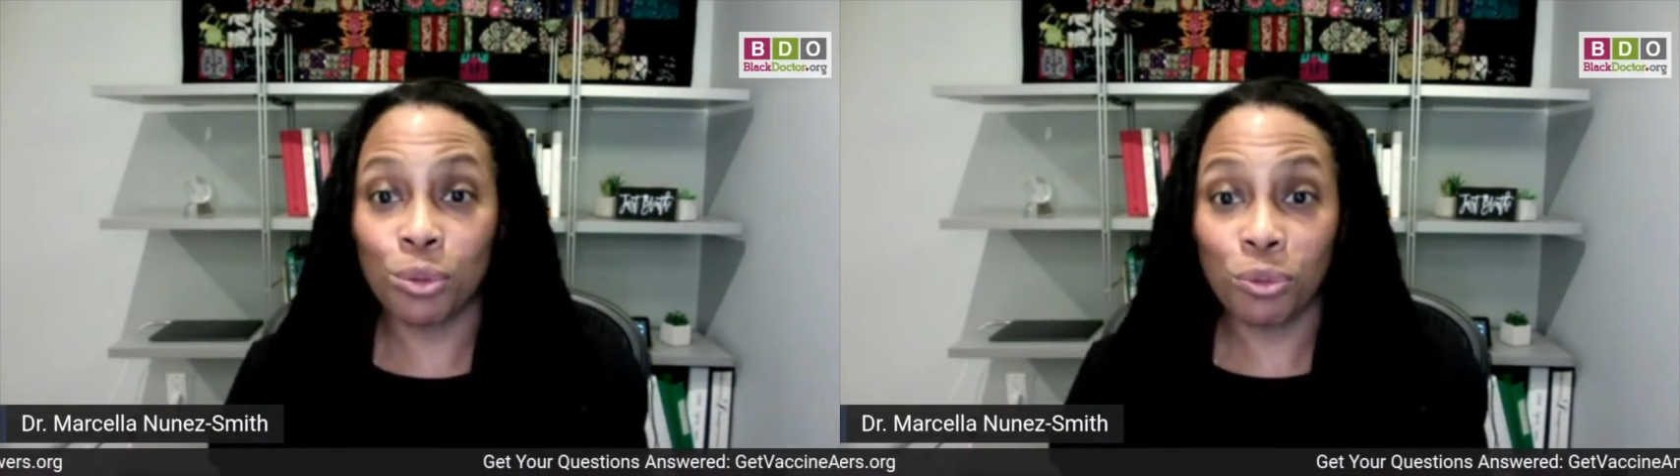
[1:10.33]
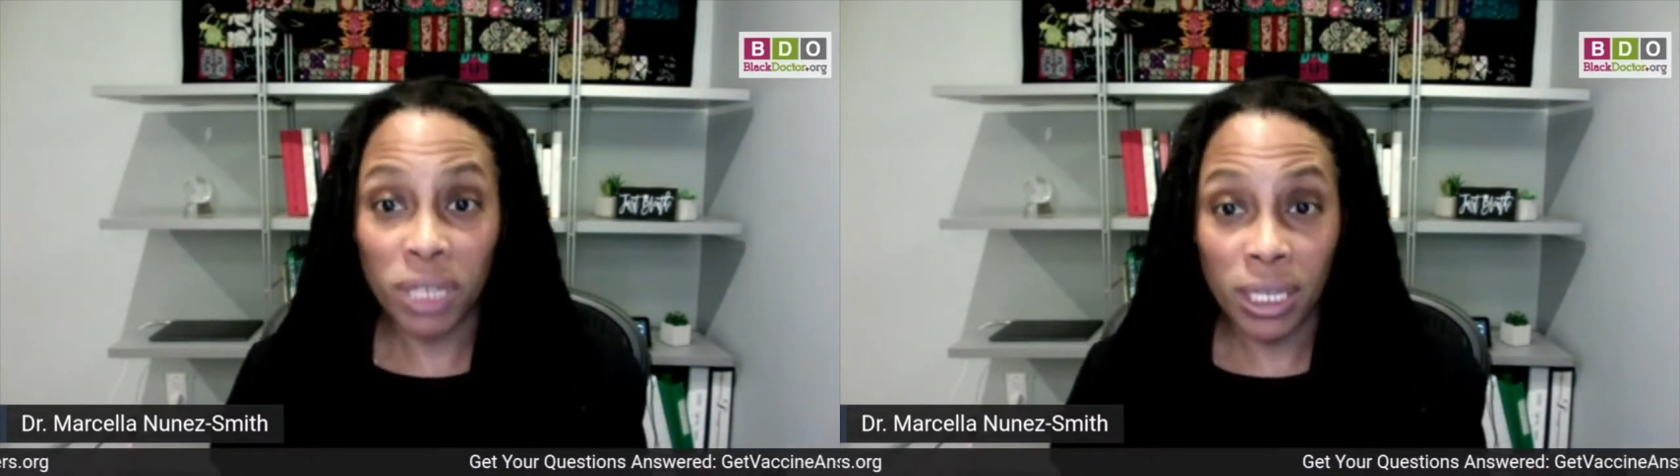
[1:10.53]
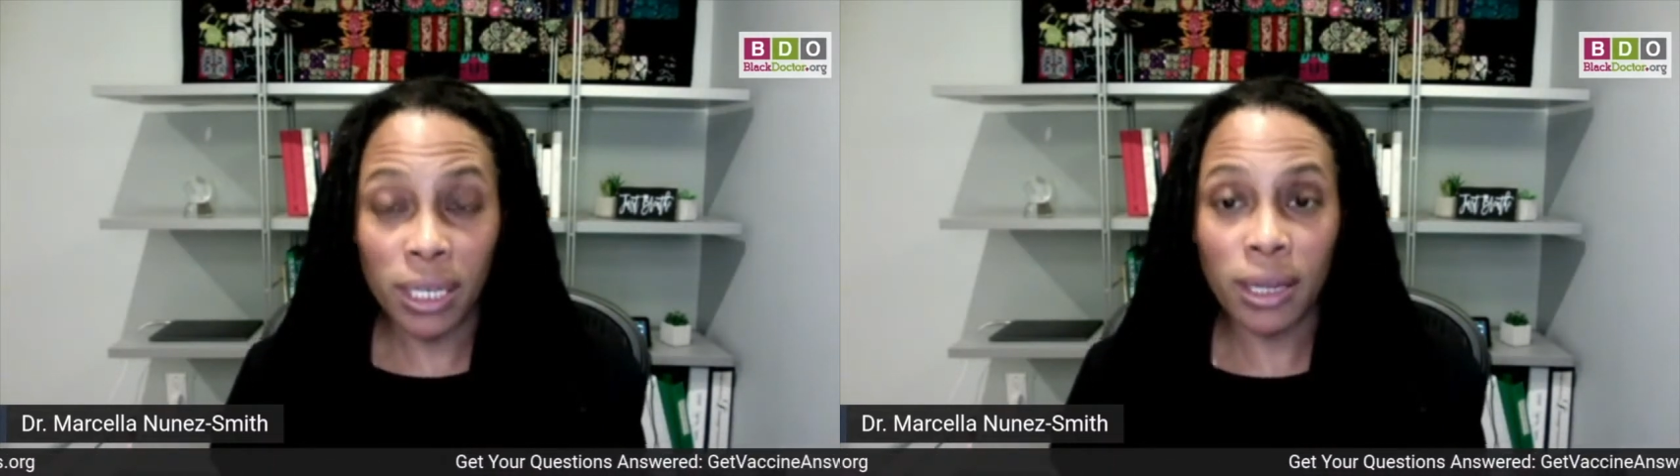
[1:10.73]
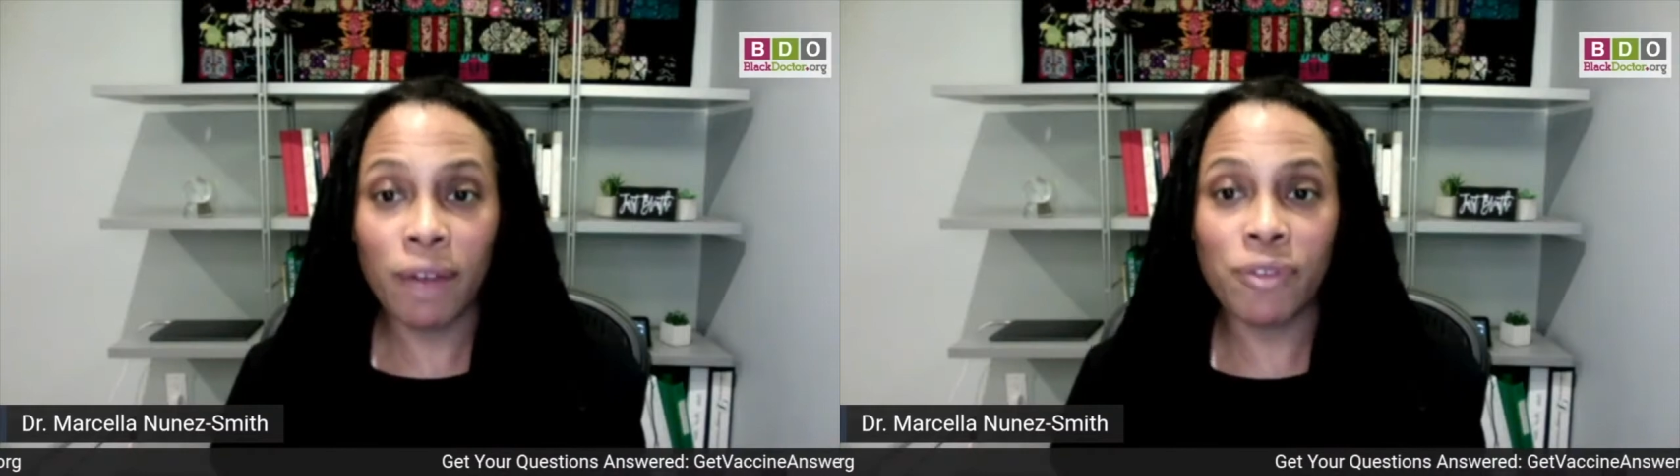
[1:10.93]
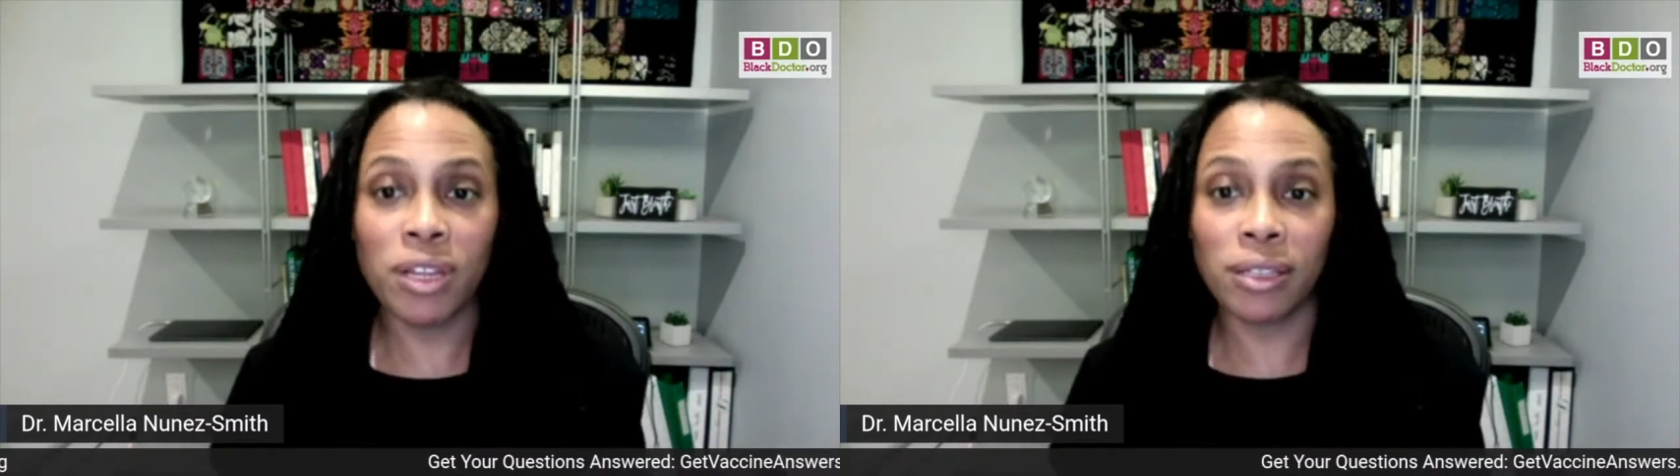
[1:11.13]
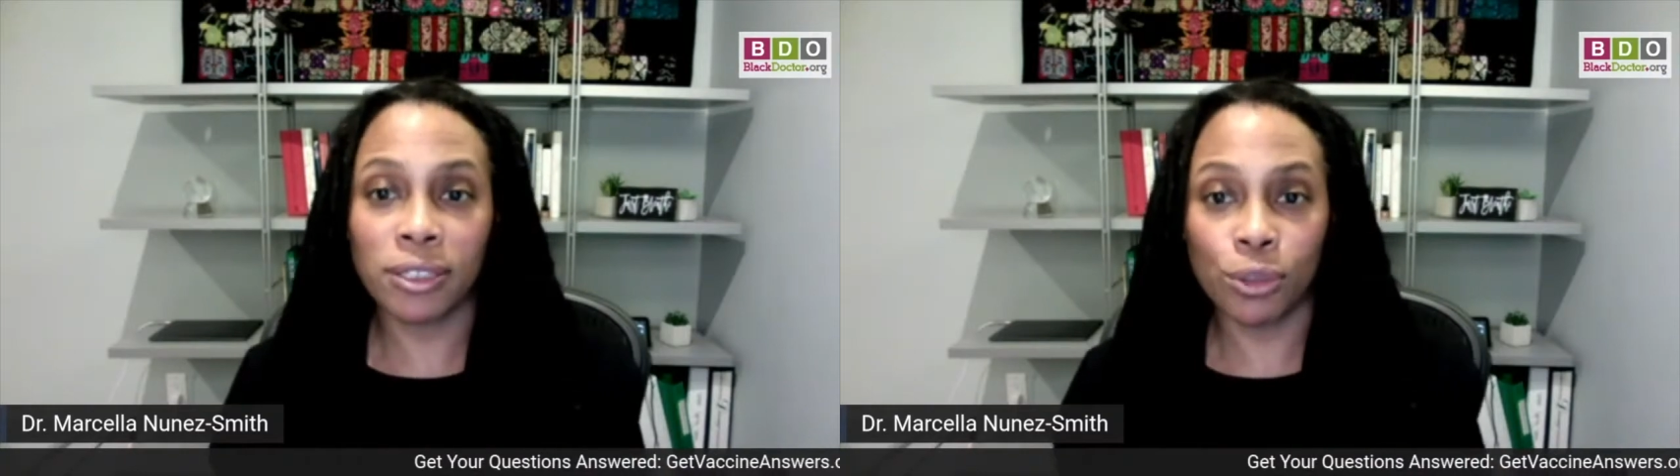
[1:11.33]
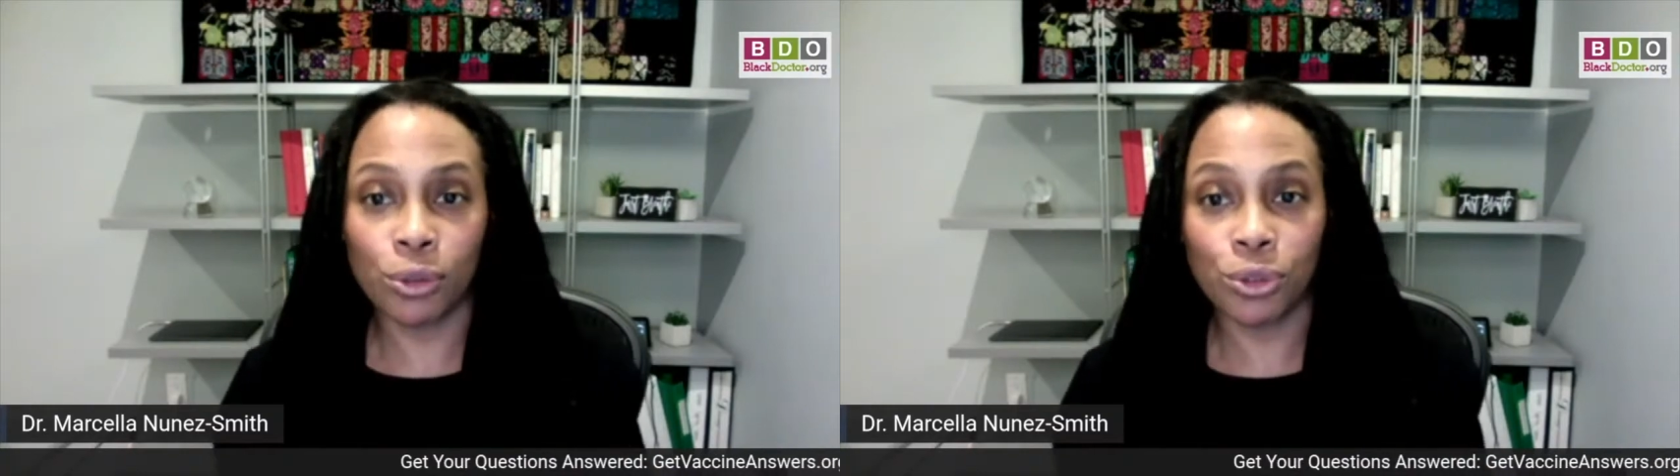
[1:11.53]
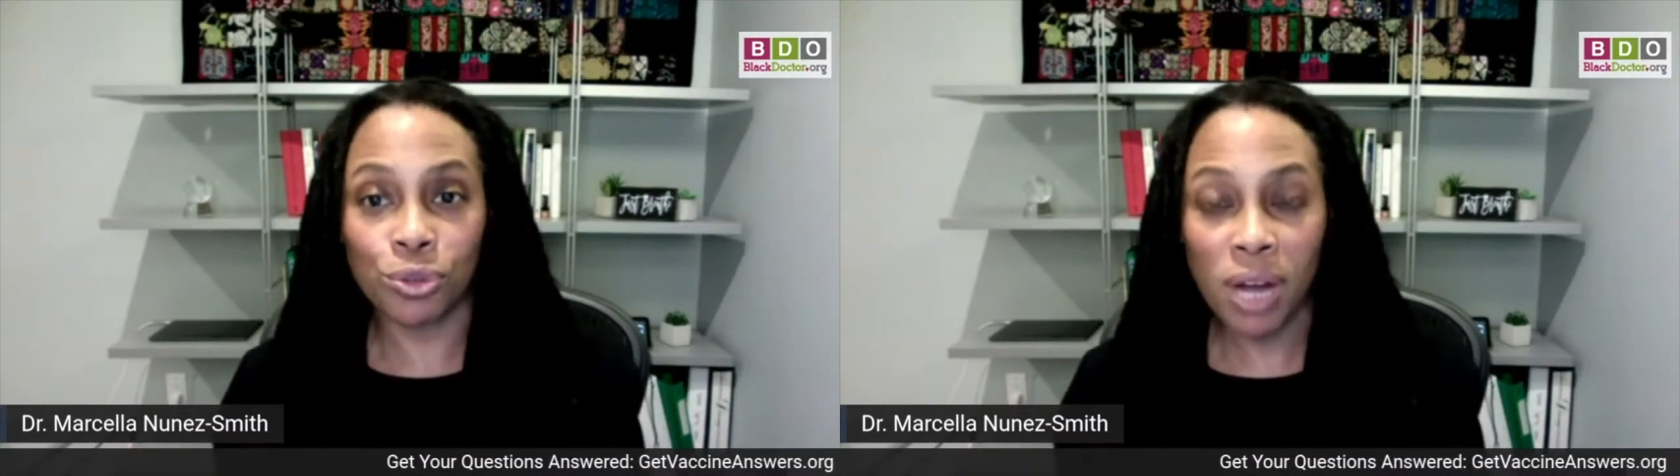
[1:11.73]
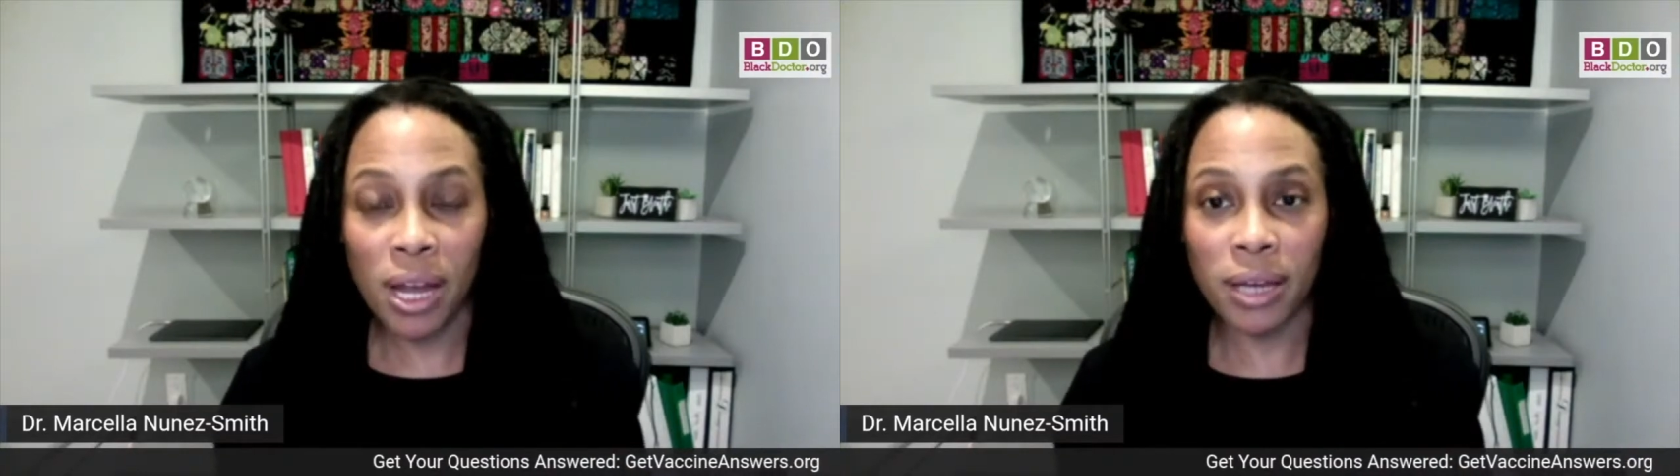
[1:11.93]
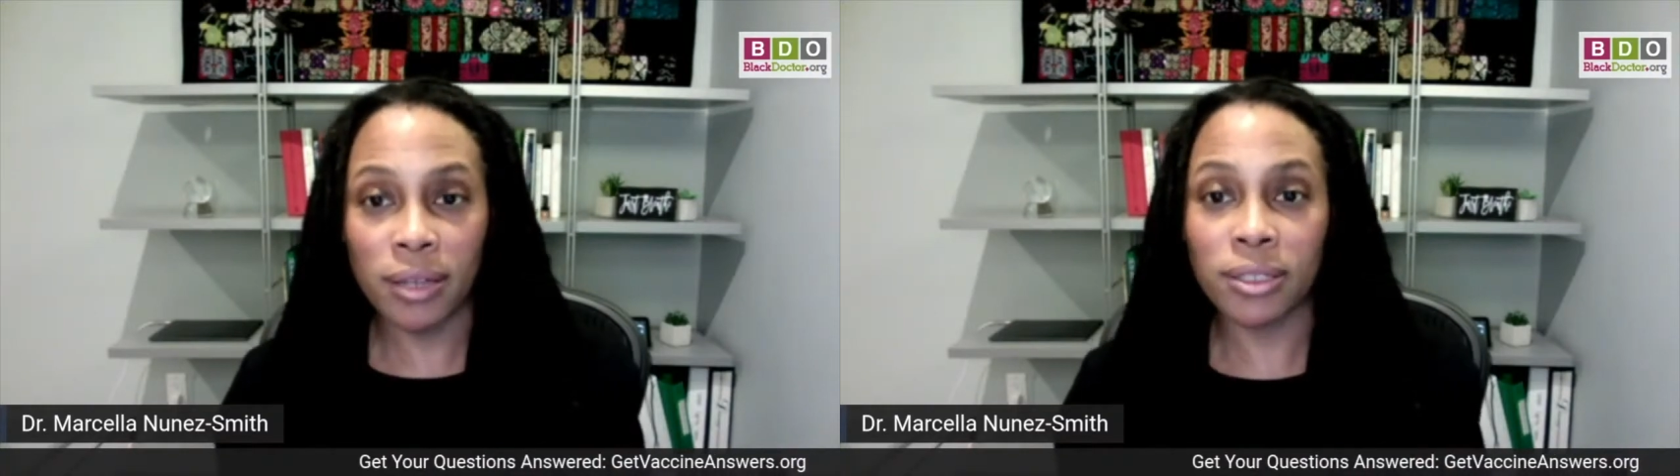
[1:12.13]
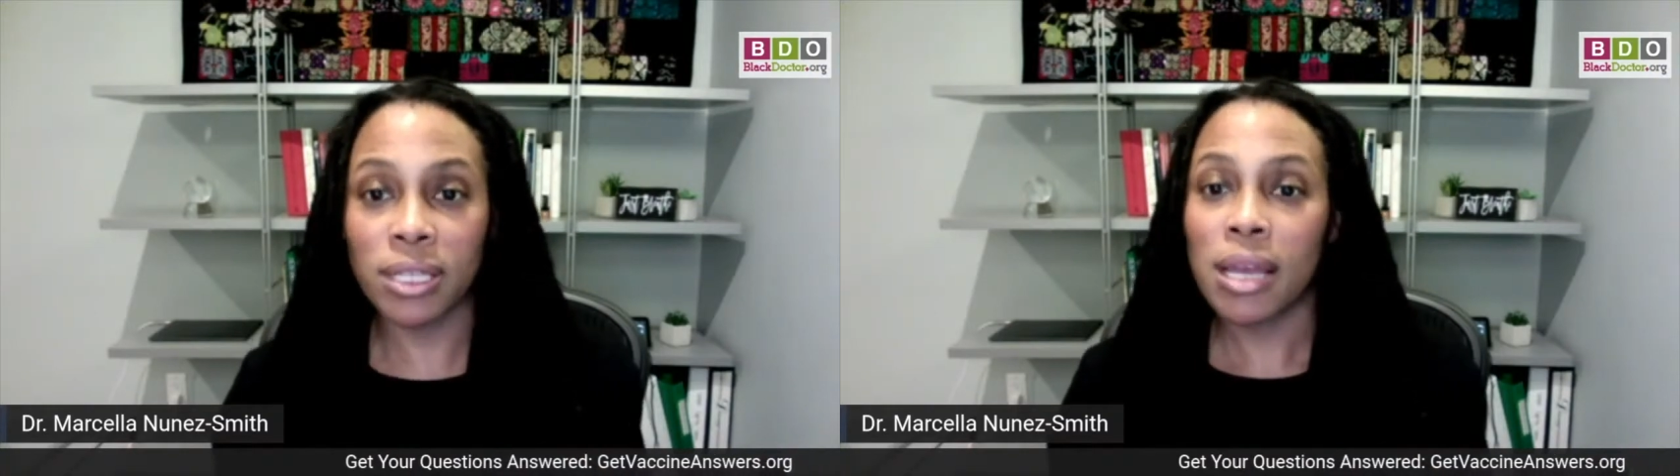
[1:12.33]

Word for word: three of the clinical trials,